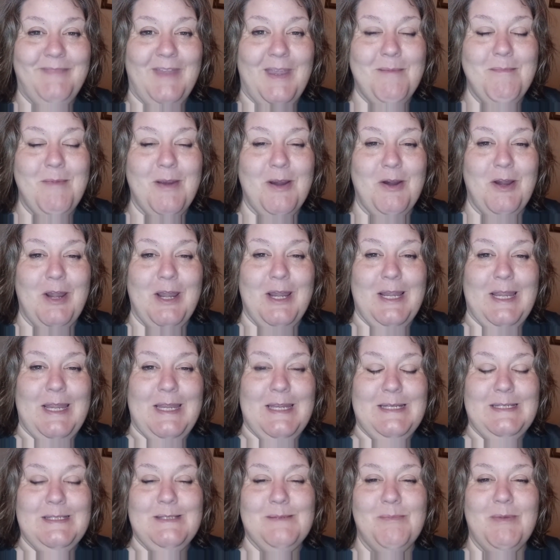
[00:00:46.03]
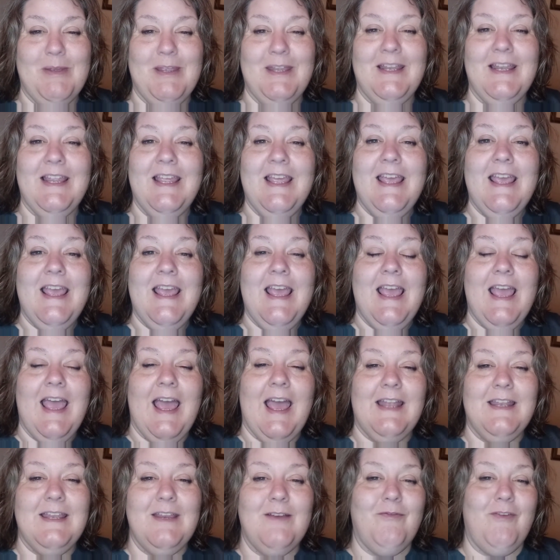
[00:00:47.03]
and my grandkids. But
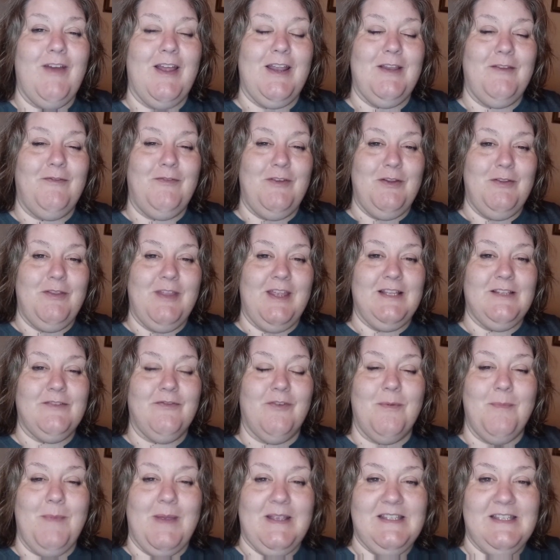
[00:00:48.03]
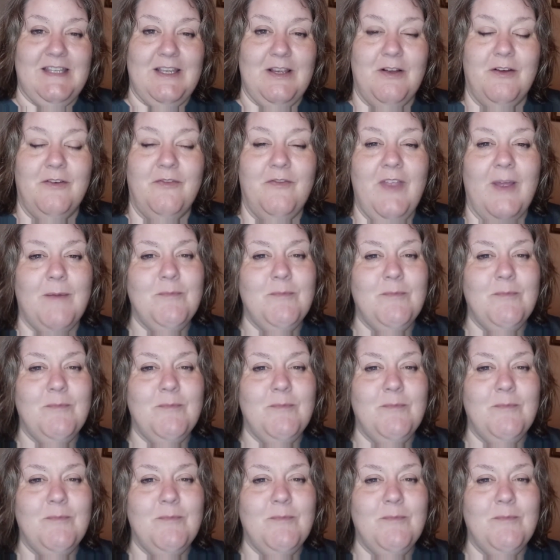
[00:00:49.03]
I did find a few things for myself.